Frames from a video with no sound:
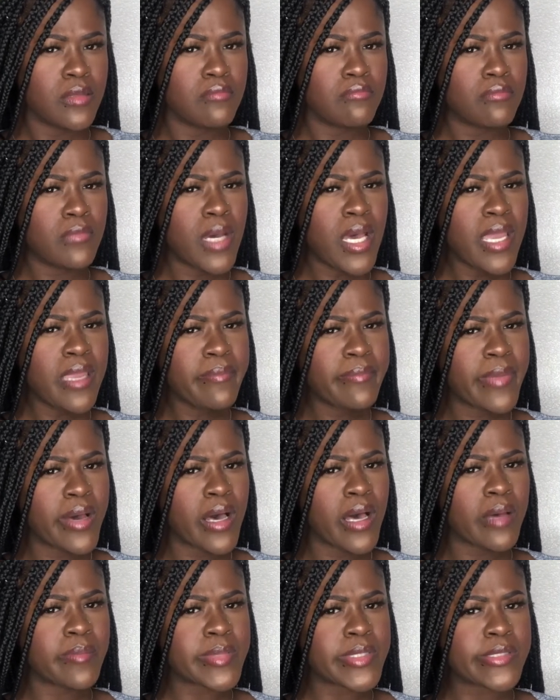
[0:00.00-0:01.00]
My
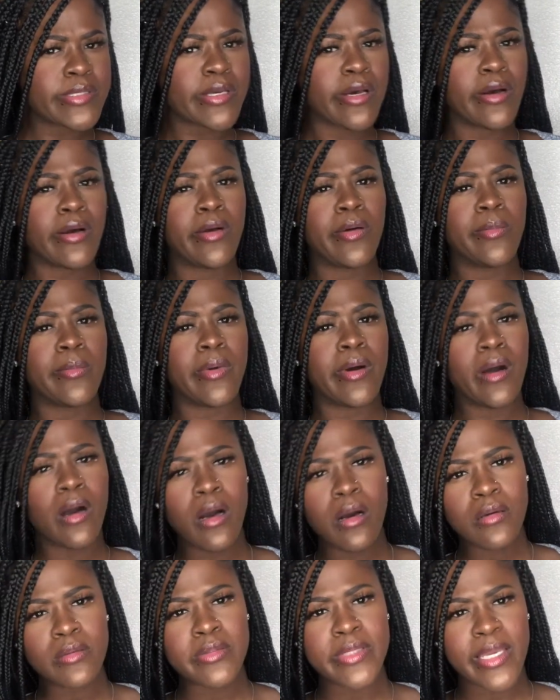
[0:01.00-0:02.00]
mom is home
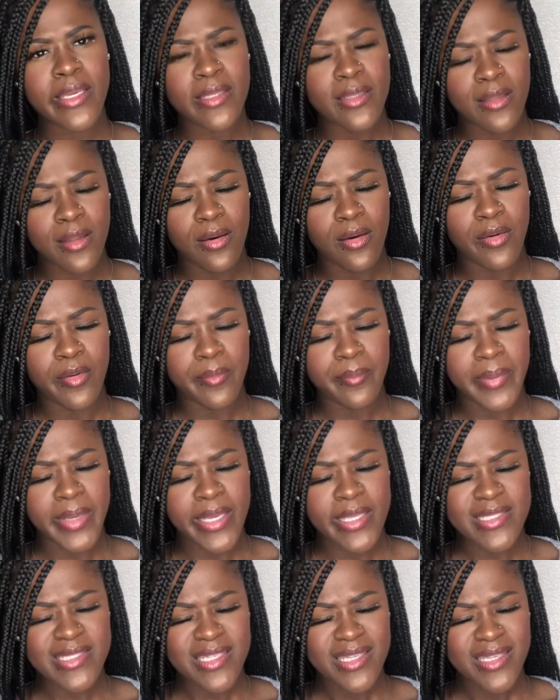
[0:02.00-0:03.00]
all day long,
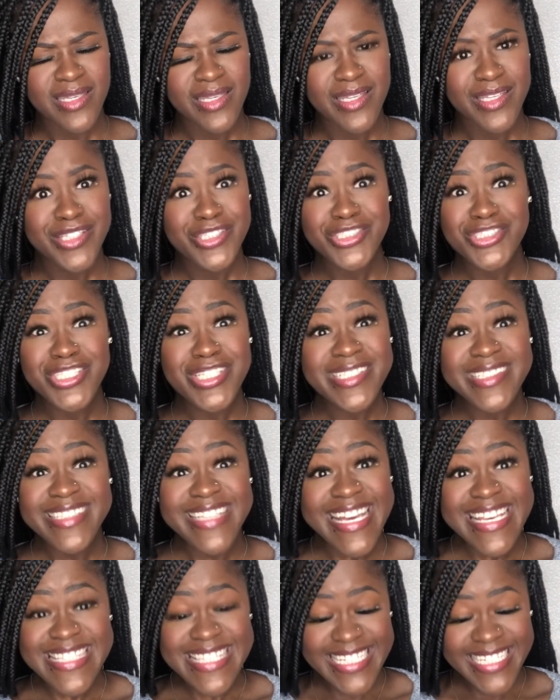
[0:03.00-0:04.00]
but she
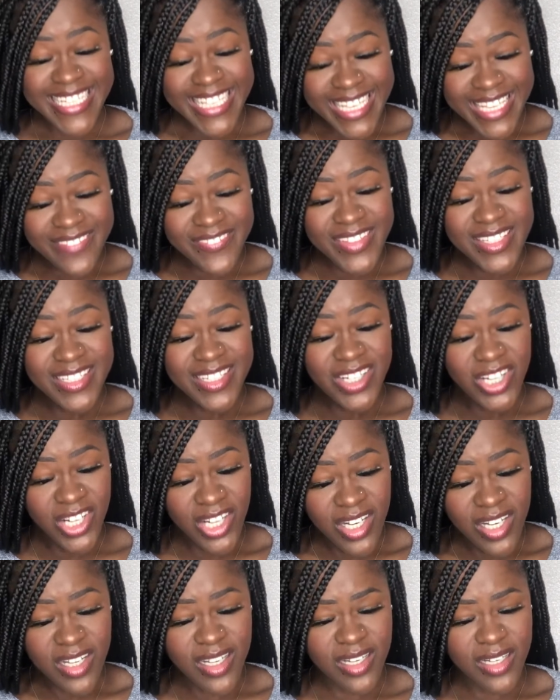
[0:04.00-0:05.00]
doesn't even
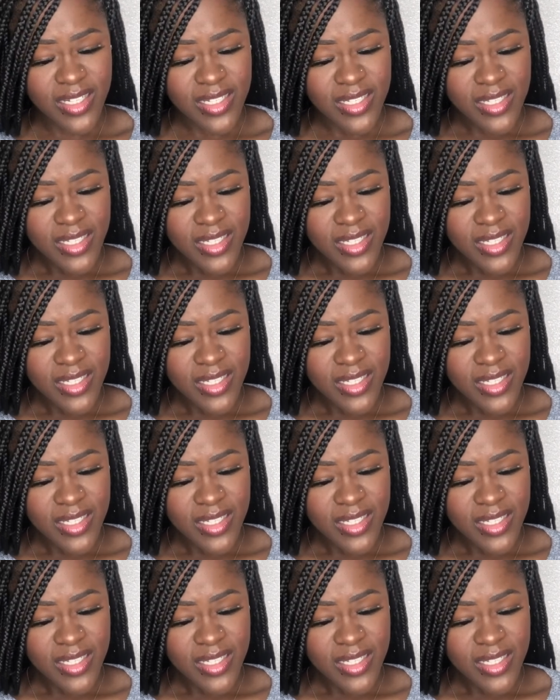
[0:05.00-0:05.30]
cook.